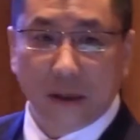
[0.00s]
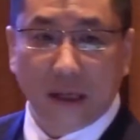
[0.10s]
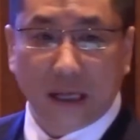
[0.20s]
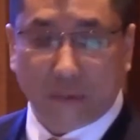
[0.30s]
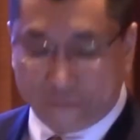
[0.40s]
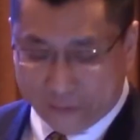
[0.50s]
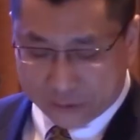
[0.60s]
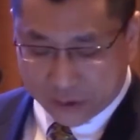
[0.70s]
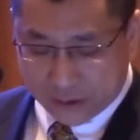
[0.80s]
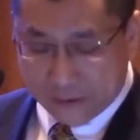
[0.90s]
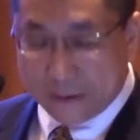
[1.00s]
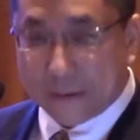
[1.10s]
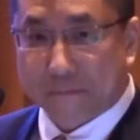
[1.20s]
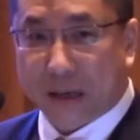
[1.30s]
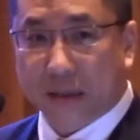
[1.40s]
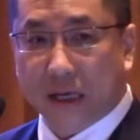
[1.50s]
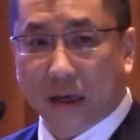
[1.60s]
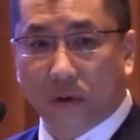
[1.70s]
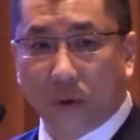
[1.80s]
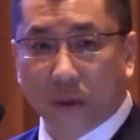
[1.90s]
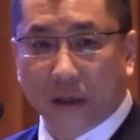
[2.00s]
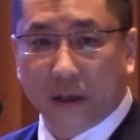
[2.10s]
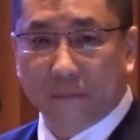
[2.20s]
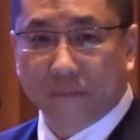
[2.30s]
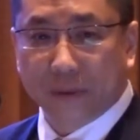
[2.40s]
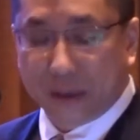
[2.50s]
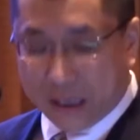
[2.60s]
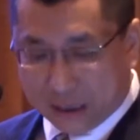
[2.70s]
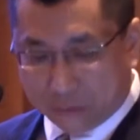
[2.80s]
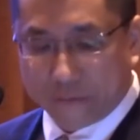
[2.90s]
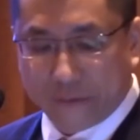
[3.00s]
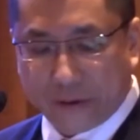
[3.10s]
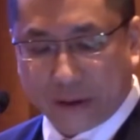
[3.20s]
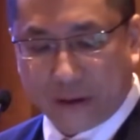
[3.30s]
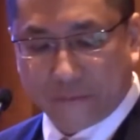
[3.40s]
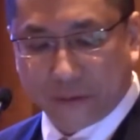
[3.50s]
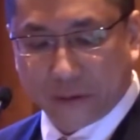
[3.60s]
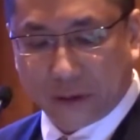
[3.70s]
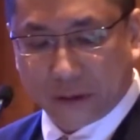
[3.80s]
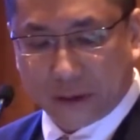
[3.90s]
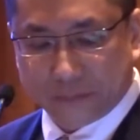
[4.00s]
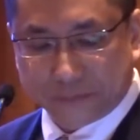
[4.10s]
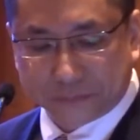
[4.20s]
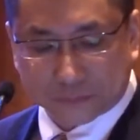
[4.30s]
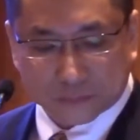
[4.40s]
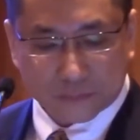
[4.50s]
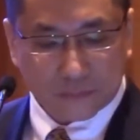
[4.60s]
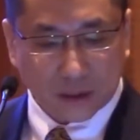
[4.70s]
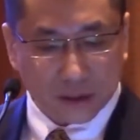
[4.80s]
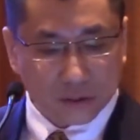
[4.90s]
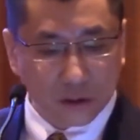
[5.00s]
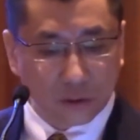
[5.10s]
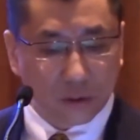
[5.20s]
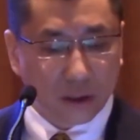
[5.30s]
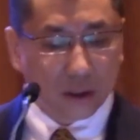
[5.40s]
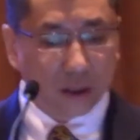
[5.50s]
in our factory by Telcordia, and we're very confident on that. So